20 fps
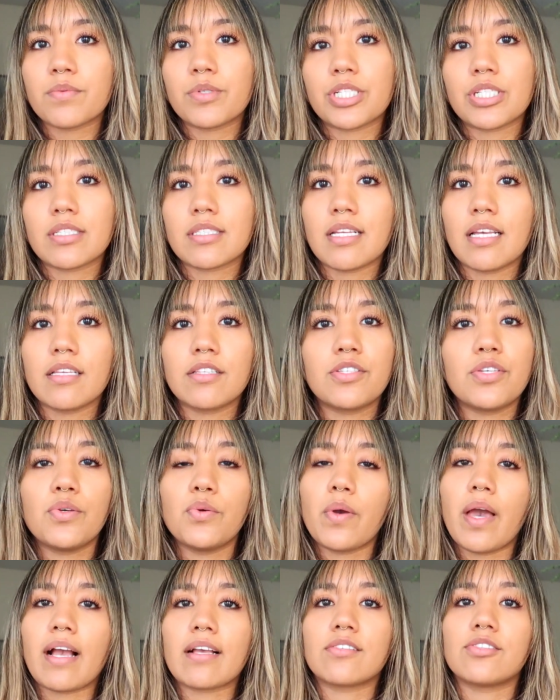which is like
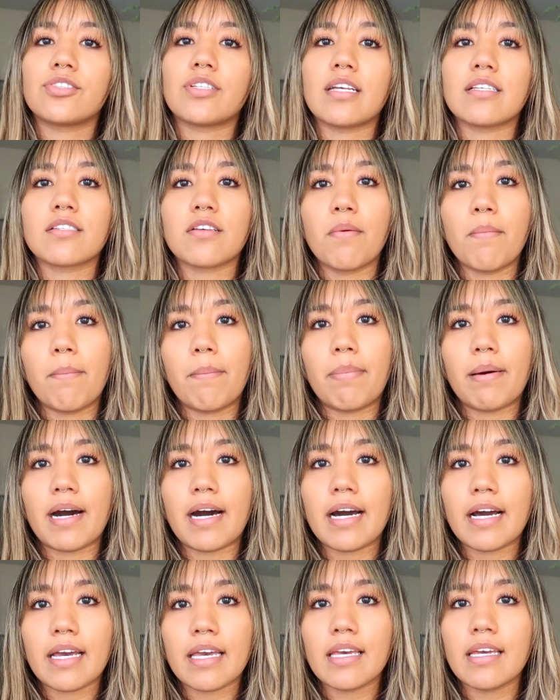2 exercises
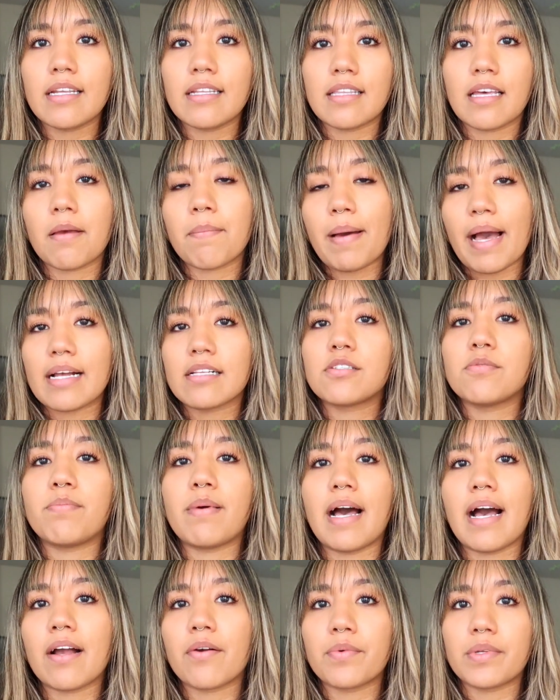combined, like back to
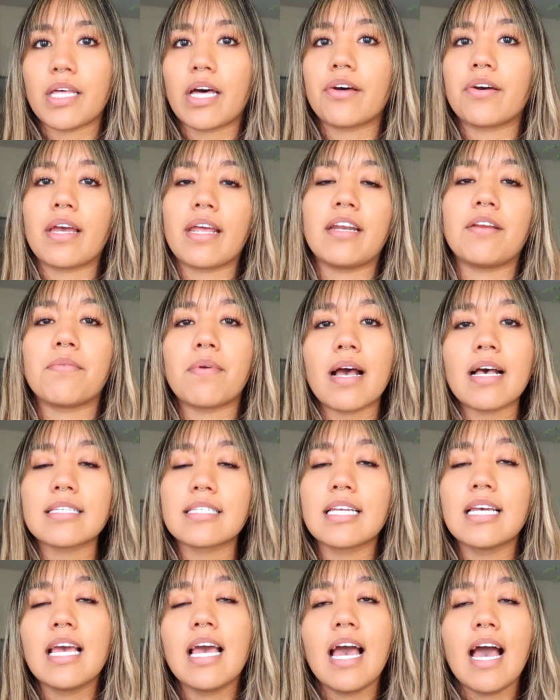back without any rest.